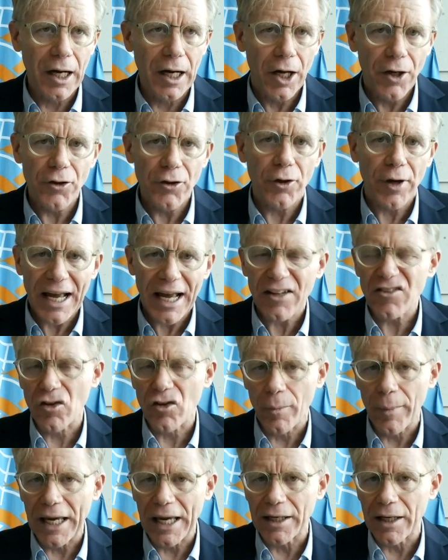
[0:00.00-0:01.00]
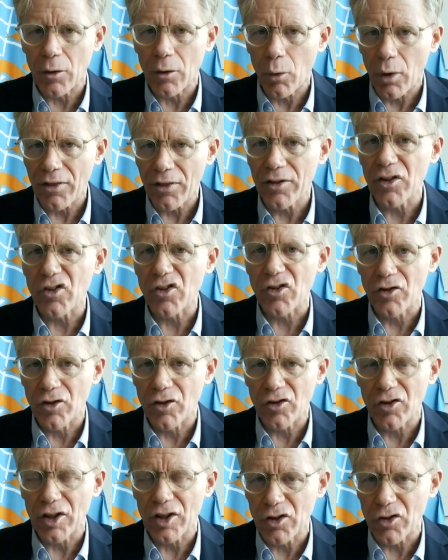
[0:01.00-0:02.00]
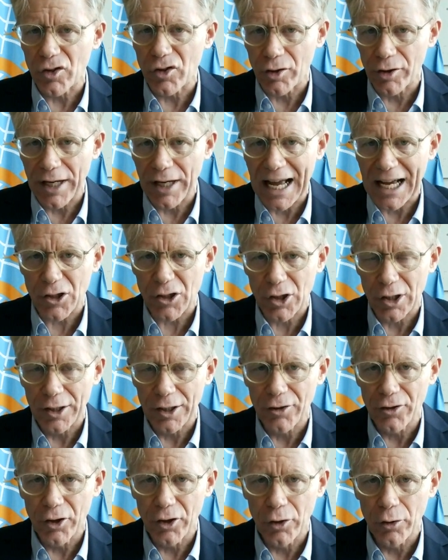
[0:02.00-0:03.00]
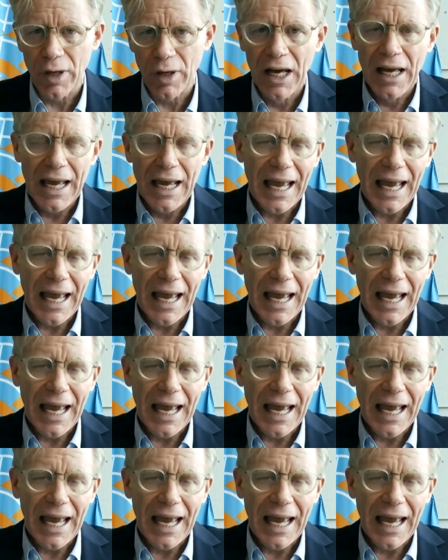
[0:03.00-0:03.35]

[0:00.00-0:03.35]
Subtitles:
underestimating what this disease could actually do.